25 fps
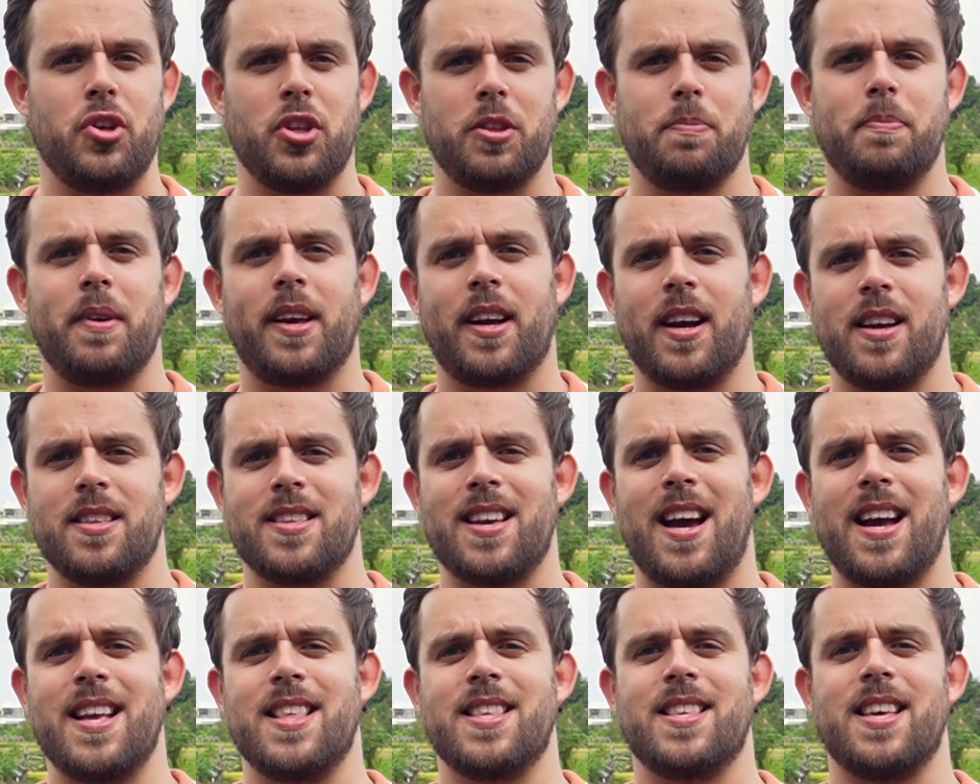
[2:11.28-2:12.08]
just
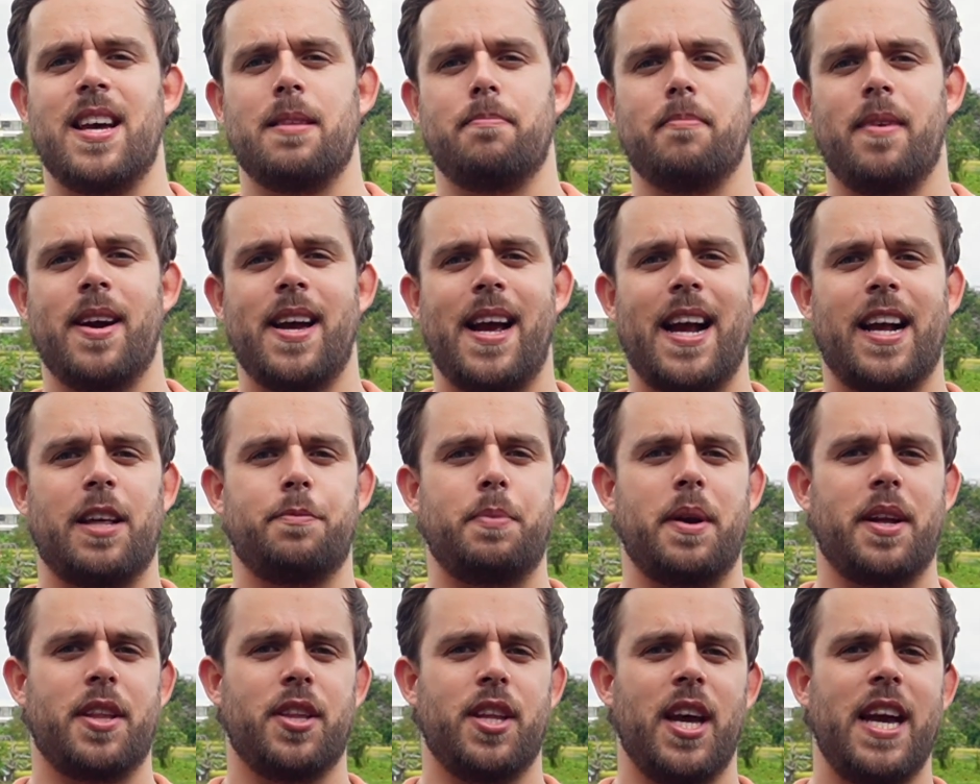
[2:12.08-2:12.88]
because I set my
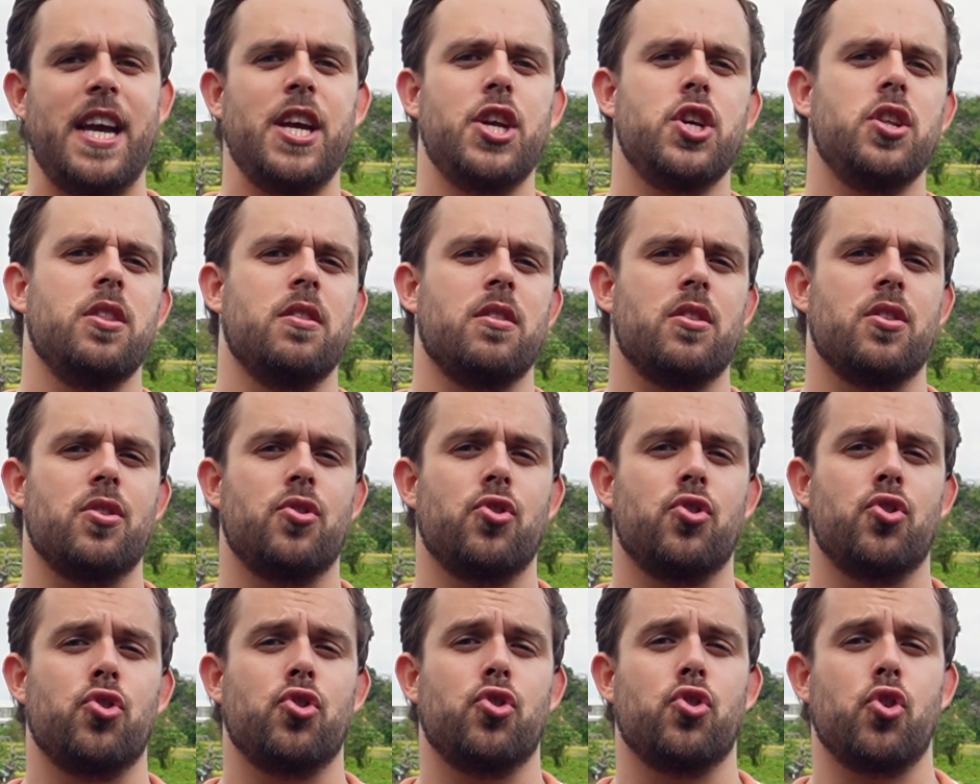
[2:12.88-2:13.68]
expectations
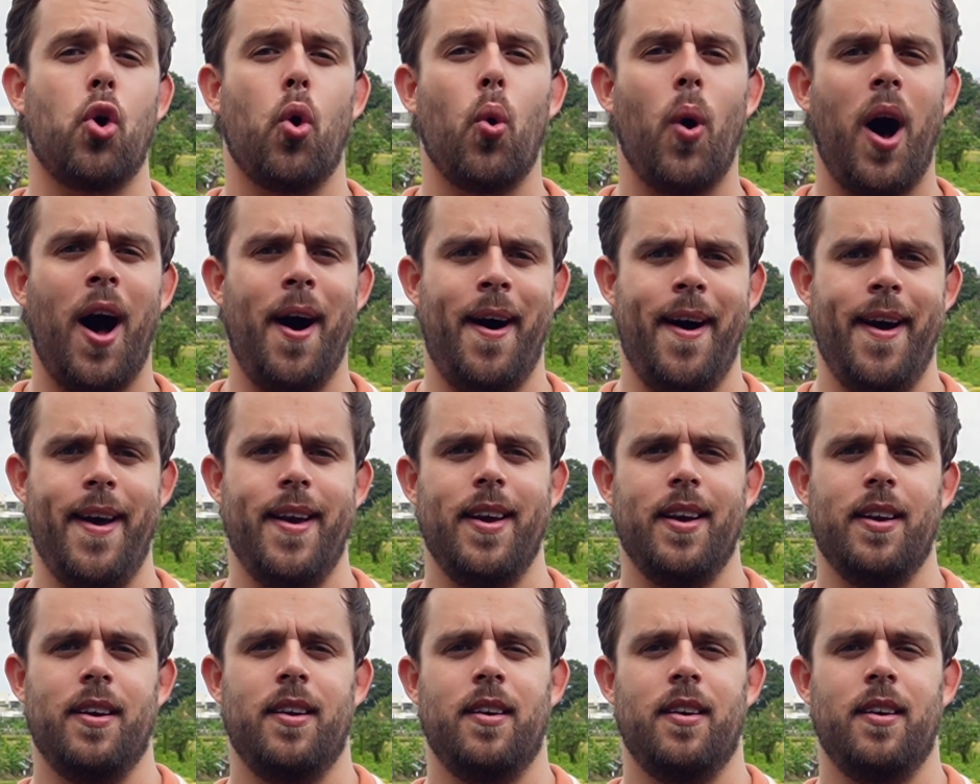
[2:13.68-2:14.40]
so high,